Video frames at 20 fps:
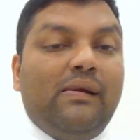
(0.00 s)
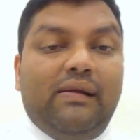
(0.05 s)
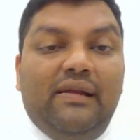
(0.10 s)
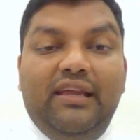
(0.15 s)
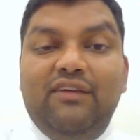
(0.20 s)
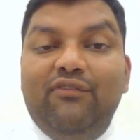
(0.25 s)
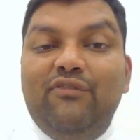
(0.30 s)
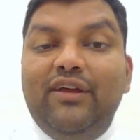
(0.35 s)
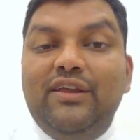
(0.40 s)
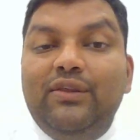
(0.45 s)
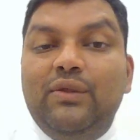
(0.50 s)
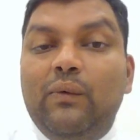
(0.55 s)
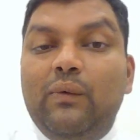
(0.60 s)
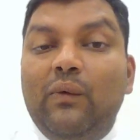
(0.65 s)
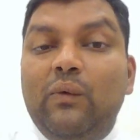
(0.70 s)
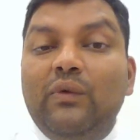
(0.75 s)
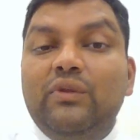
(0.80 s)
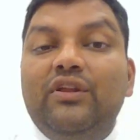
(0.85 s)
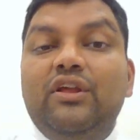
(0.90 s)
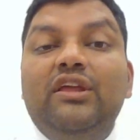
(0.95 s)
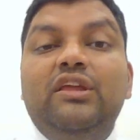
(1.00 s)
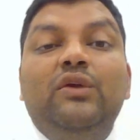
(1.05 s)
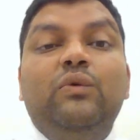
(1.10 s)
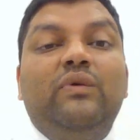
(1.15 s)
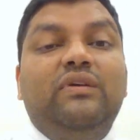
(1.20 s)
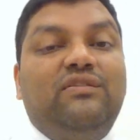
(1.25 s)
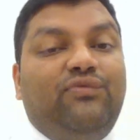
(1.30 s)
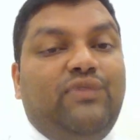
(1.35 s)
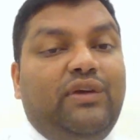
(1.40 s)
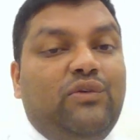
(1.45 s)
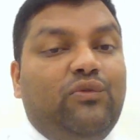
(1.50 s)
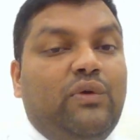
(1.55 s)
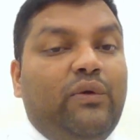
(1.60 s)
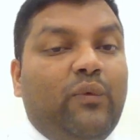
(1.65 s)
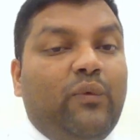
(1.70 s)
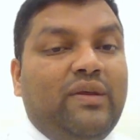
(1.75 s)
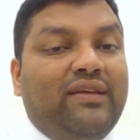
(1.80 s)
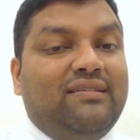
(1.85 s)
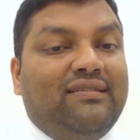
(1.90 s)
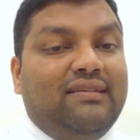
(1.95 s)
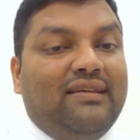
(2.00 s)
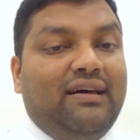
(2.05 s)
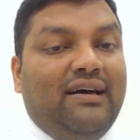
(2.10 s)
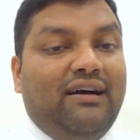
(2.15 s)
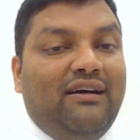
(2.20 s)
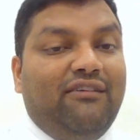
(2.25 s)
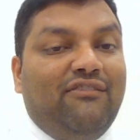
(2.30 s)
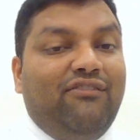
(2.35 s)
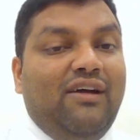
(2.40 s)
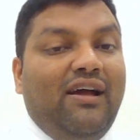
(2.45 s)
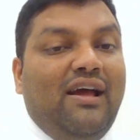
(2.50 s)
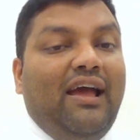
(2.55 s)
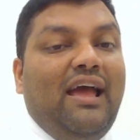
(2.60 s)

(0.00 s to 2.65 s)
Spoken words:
Even though the US Federal Reserve